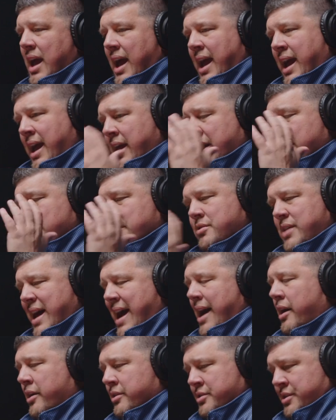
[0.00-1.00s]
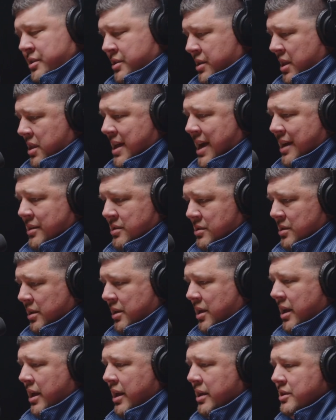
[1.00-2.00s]
and thousands of
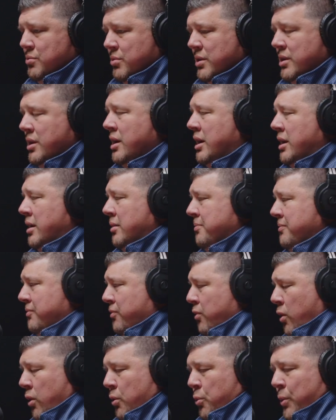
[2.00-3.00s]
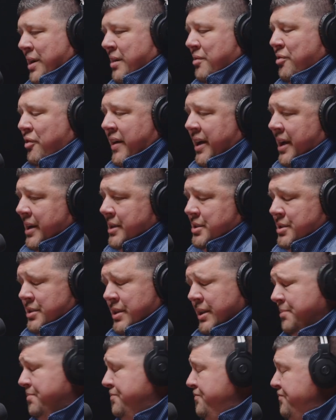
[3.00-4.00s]
kids would come for Winterfest,
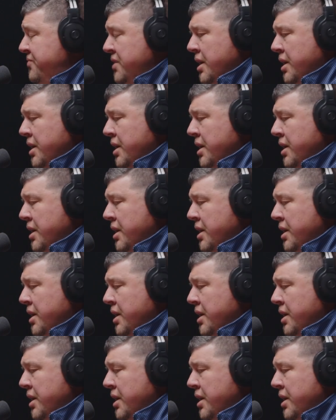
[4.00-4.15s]
and